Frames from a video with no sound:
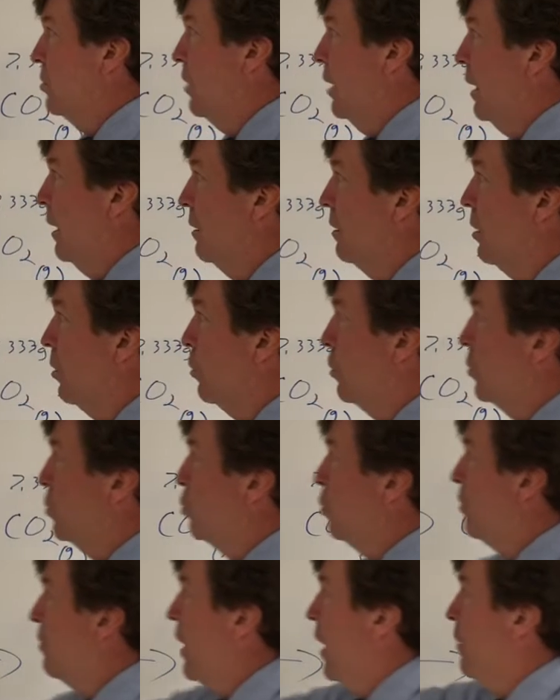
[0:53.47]
and notice
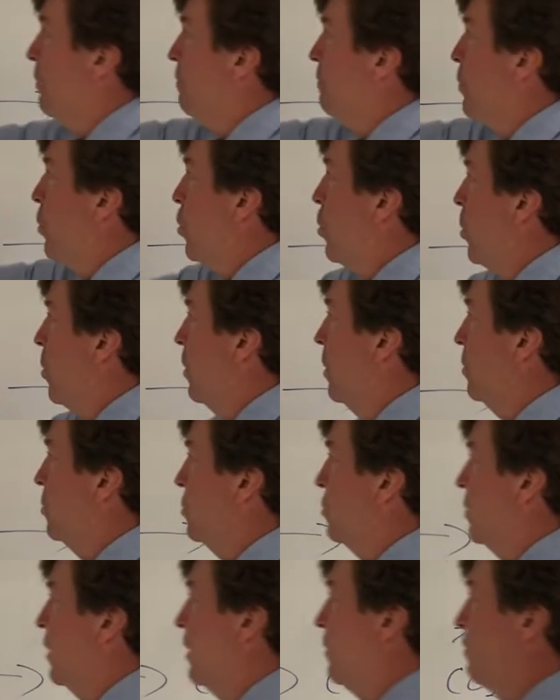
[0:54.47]
we've got 4
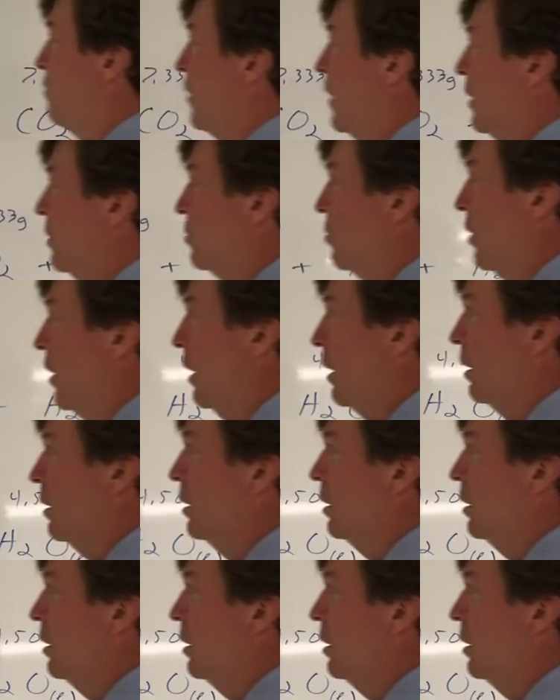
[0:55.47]
sig figs there.